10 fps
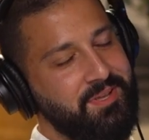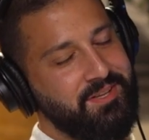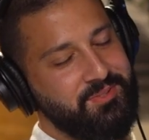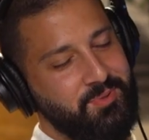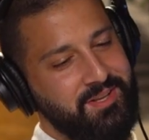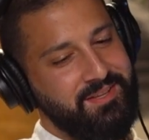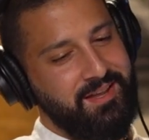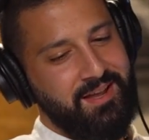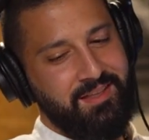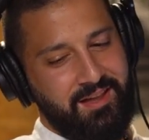Because when
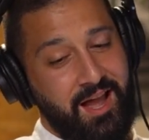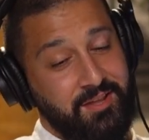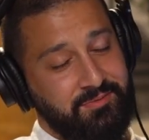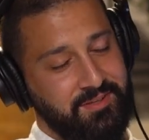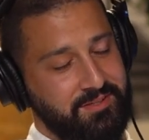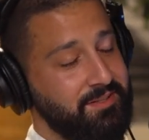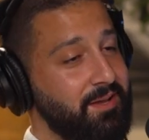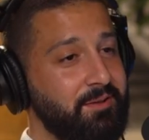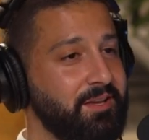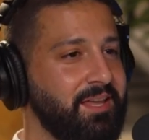it, I
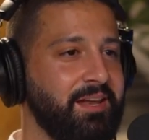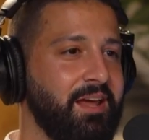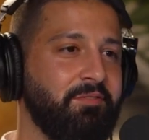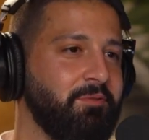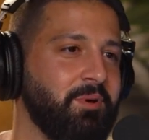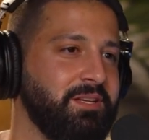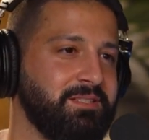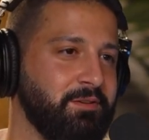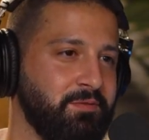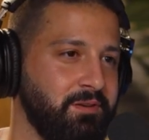feel, again,
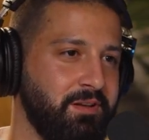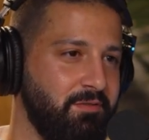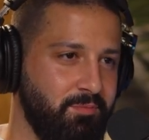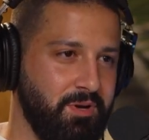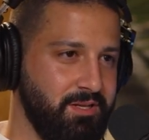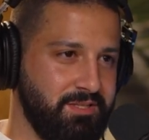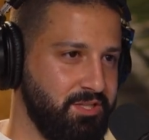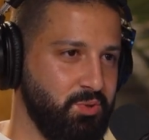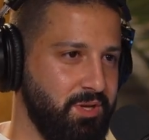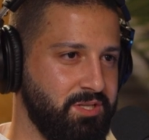everybody's different.
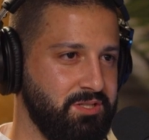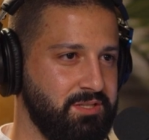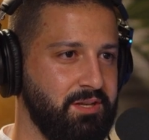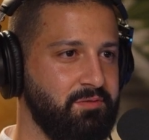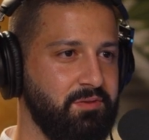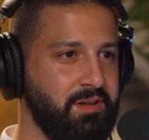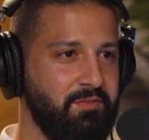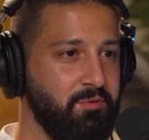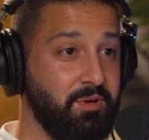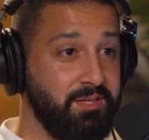Everybody's situation is
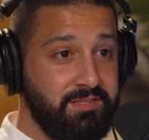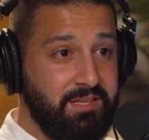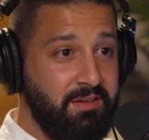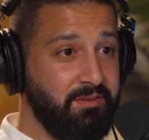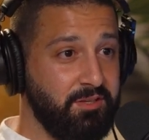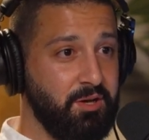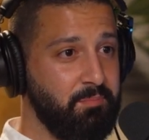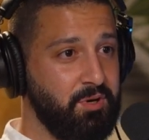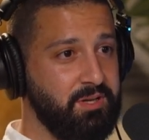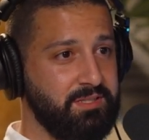different. Everybody's saving
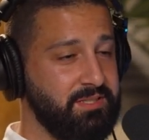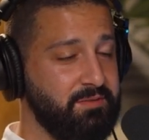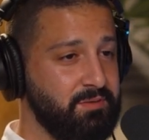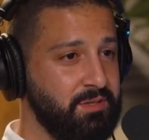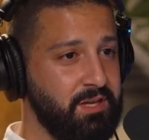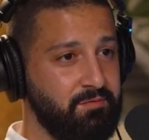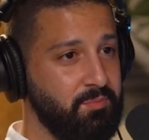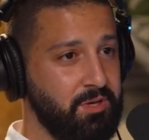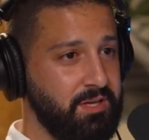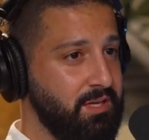number is different.
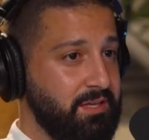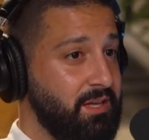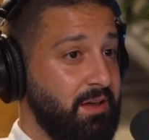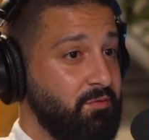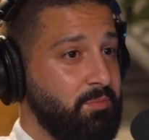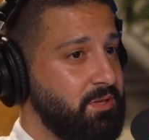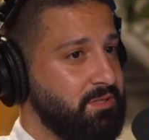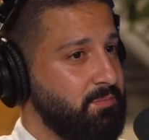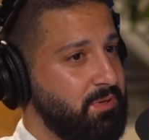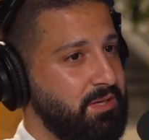
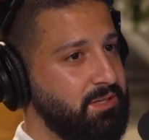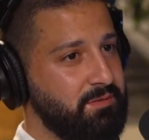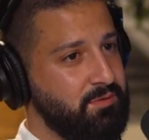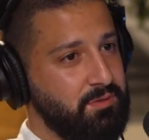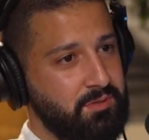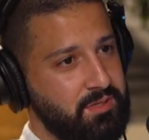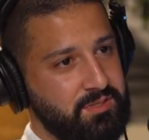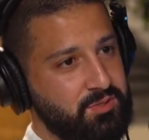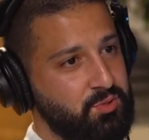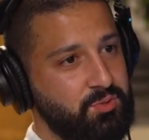Everybody's completely
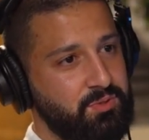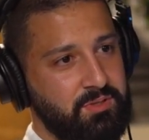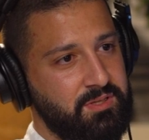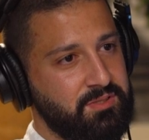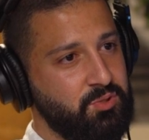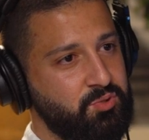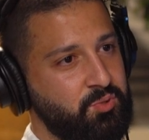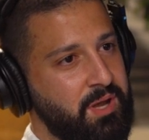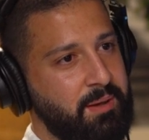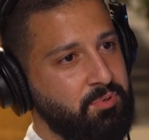different. There's
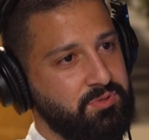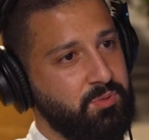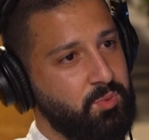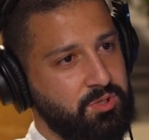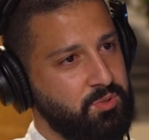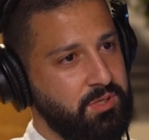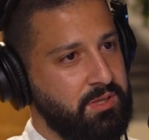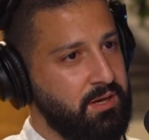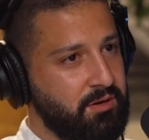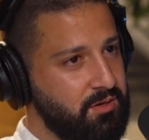no two apples on one
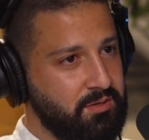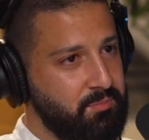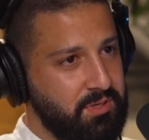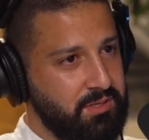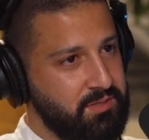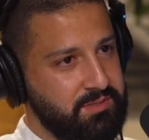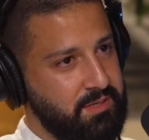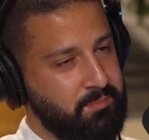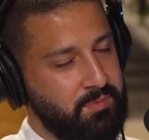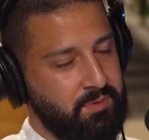tree that are completely
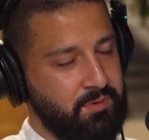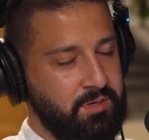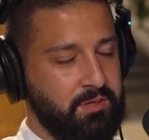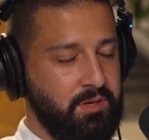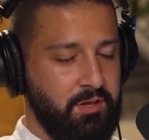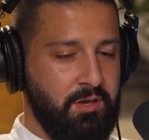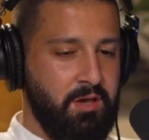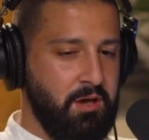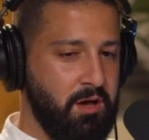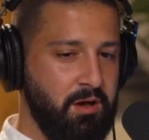the same,
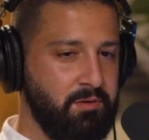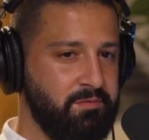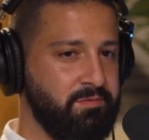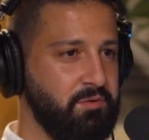right?